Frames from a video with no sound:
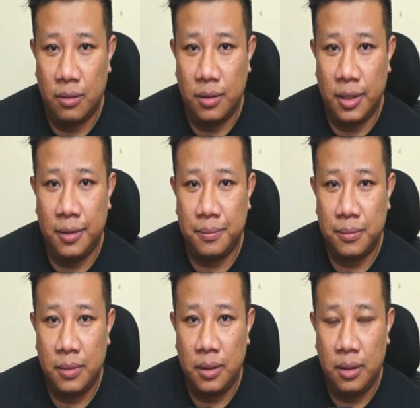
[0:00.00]
Right?
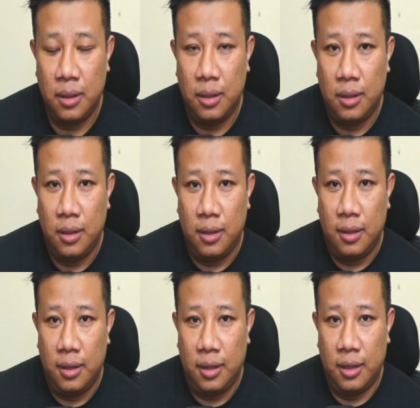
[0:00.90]

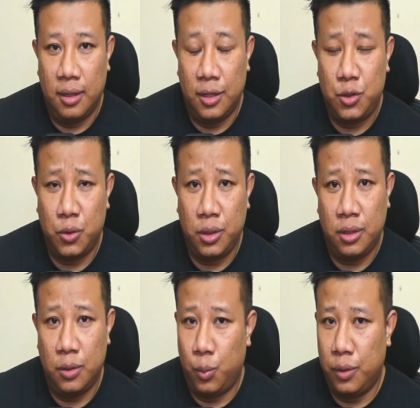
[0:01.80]
And I joined
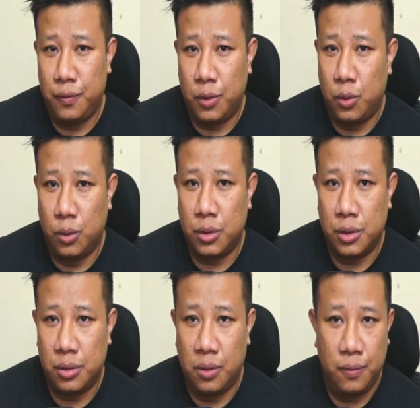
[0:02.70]
one of the
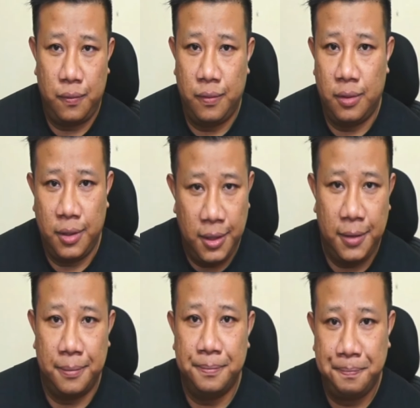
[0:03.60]
courses of
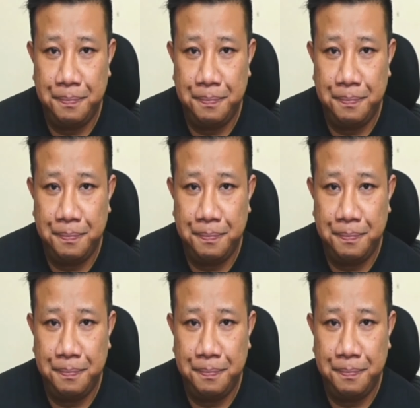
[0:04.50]
him.